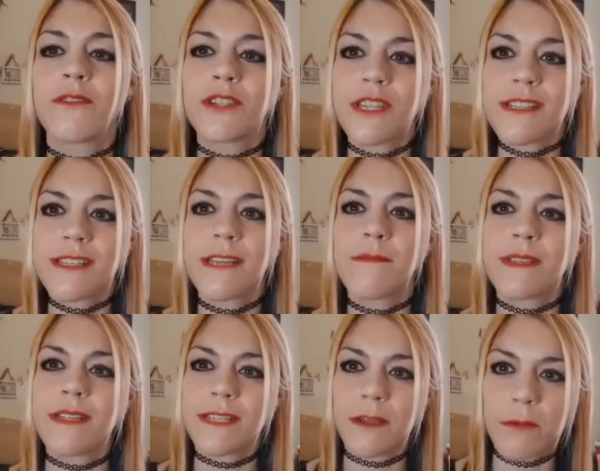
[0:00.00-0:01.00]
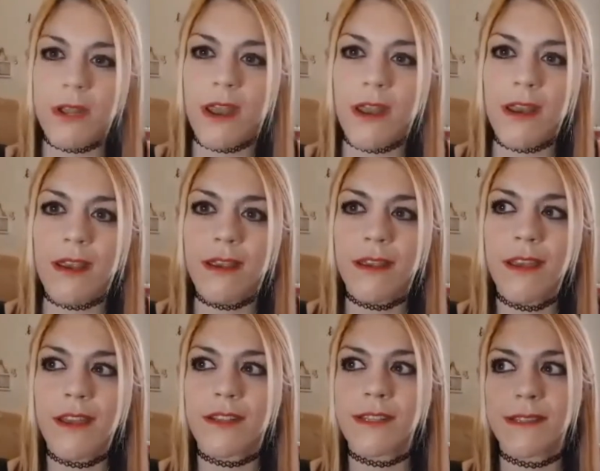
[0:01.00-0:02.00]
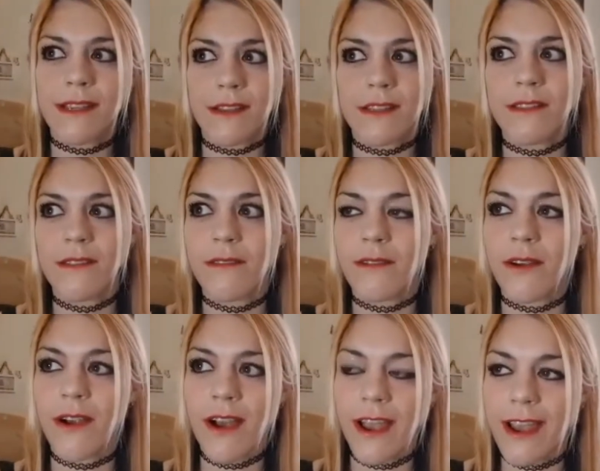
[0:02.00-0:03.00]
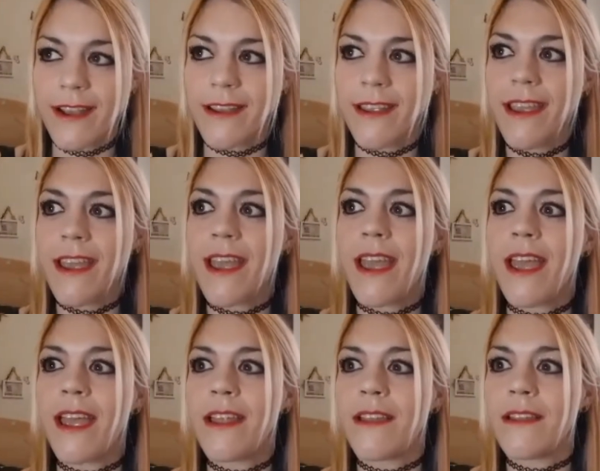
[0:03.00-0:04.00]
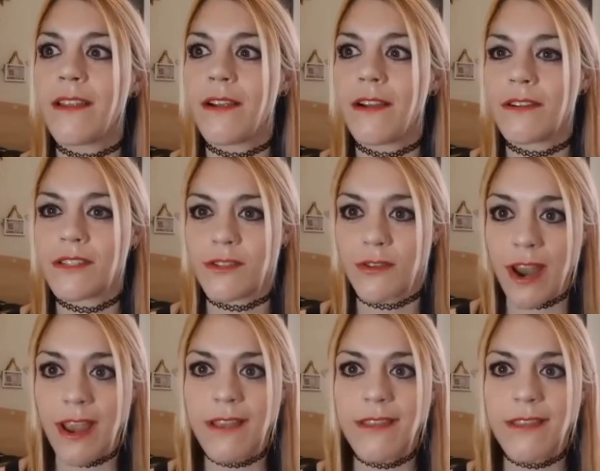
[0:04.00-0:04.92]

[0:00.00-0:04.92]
She seems intimidating just because of her height and her strength